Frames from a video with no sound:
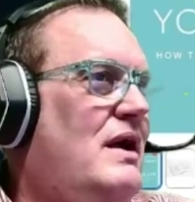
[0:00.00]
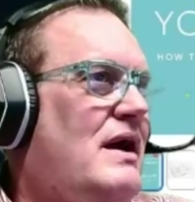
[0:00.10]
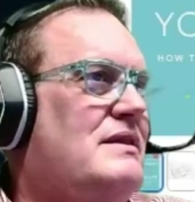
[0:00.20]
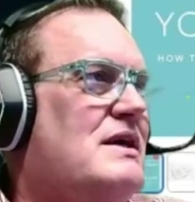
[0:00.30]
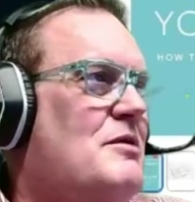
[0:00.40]

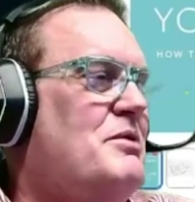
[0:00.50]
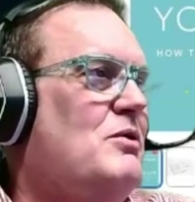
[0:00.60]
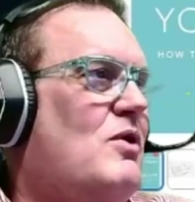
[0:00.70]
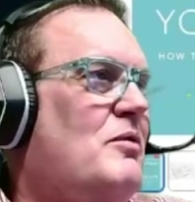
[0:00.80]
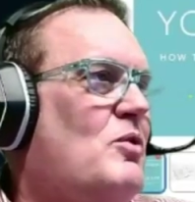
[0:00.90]
at the company
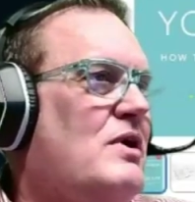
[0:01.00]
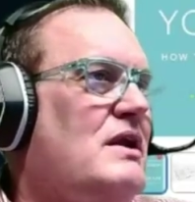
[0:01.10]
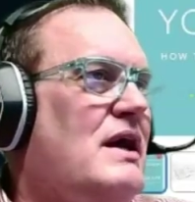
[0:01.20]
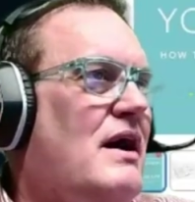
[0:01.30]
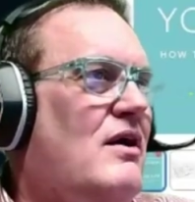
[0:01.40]
where I'm working
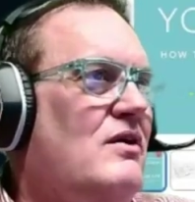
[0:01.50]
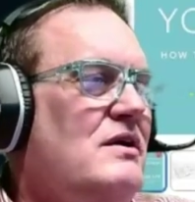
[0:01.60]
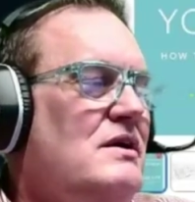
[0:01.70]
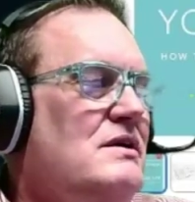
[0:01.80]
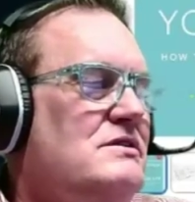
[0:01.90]
now.
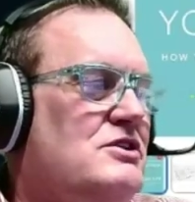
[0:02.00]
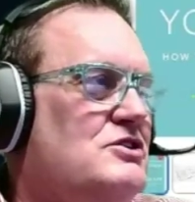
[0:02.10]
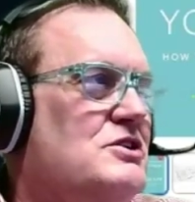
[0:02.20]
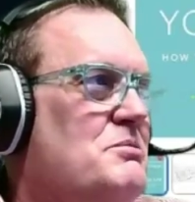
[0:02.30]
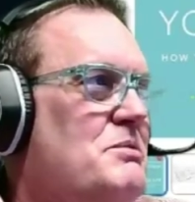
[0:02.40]

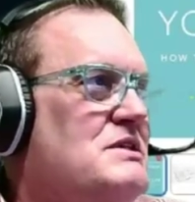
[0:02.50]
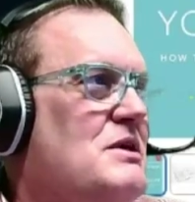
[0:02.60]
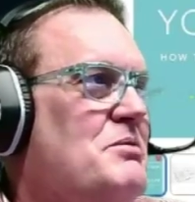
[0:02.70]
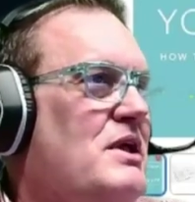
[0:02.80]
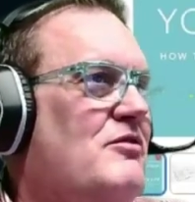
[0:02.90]
Seriously, the best
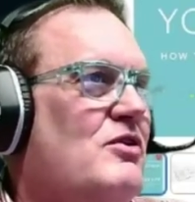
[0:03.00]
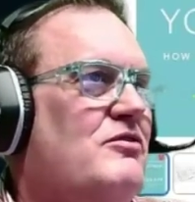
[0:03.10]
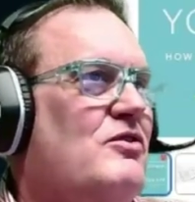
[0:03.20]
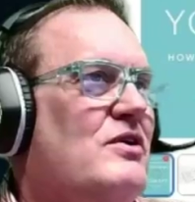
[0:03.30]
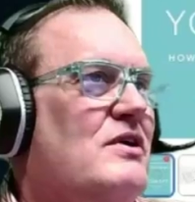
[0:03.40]
company I've worked
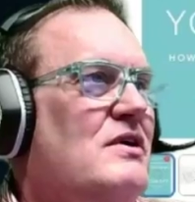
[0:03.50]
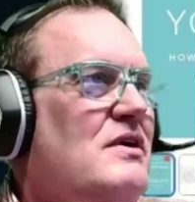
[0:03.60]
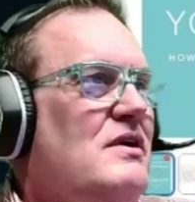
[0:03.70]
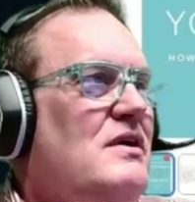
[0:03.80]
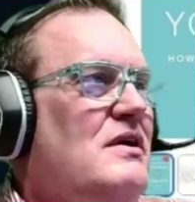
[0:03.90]
for
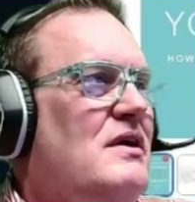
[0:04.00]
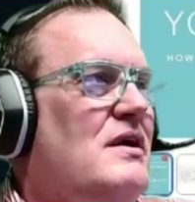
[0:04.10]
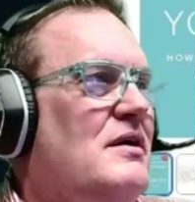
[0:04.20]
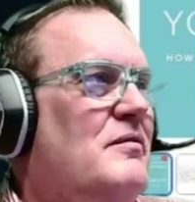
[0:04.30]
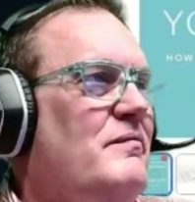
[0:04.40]

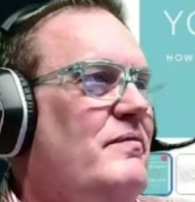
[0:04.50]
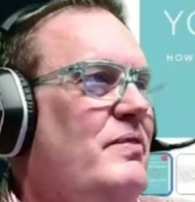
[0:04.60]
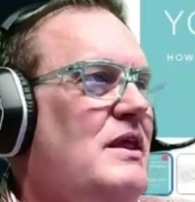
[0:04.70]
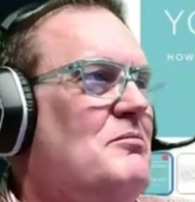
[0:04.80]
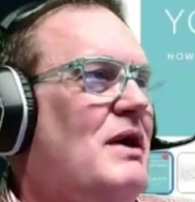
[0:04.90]
um,
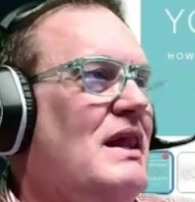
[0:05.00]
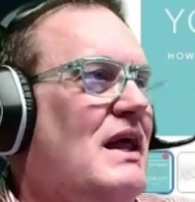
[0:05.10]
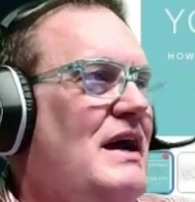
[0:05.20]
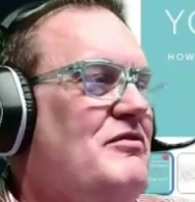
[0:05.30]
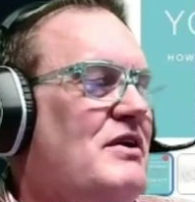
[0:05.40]
in my
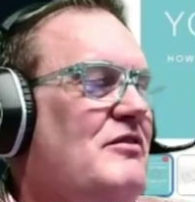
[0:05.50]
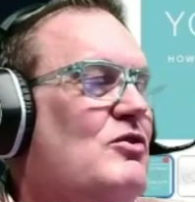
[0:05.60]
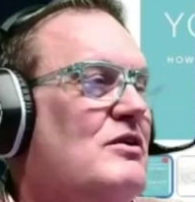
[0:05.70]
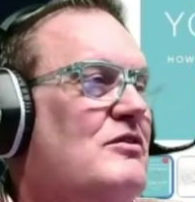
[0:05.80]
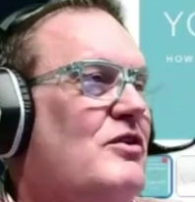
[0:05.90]
life, and I've
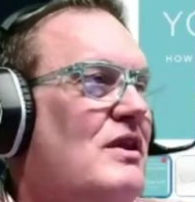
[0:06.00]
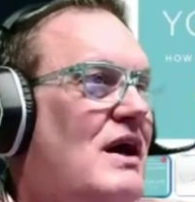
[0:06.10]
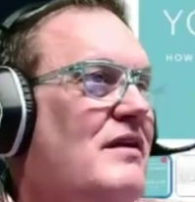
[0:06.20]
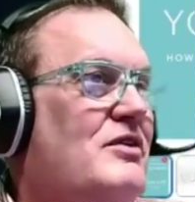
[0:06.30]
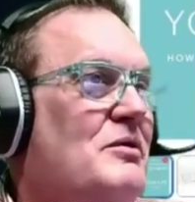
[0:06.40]
worked for a
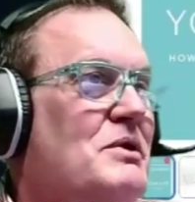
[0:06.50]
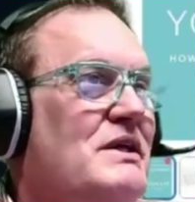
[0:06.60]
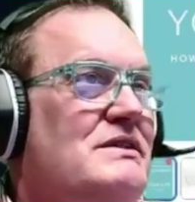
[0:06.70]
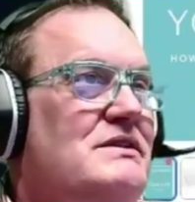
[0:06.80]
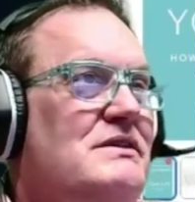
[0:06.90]
lot of
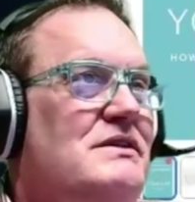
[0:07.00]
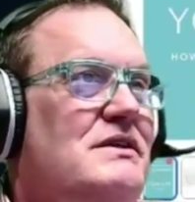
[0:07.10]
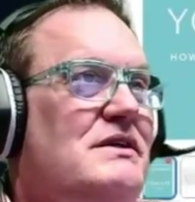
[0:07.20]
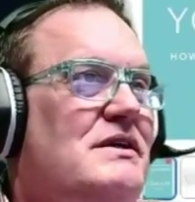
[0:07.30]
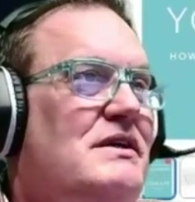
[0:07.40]
companies.
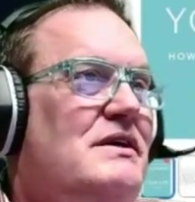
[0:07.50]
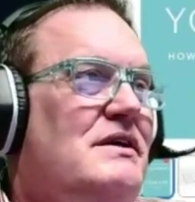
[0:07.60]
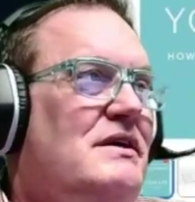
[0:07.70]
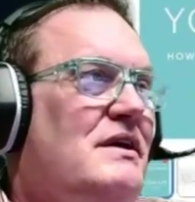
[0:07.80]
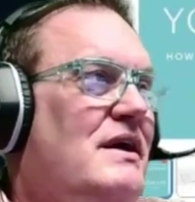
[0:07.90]

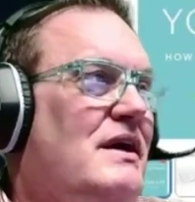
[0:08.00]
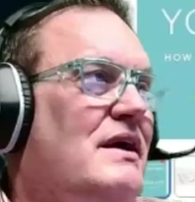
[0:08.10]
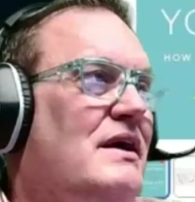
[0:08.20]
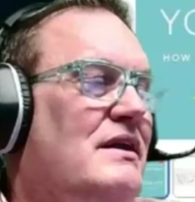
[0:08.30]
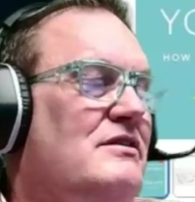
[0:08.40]

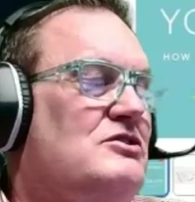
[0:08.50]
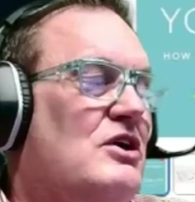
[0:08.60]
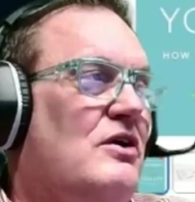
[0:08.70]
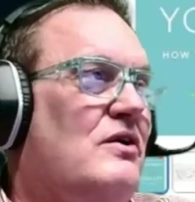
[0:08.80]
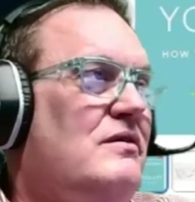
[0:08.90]
And
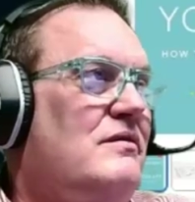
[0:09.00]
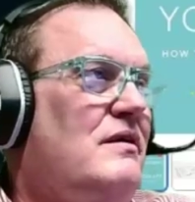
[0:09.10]
so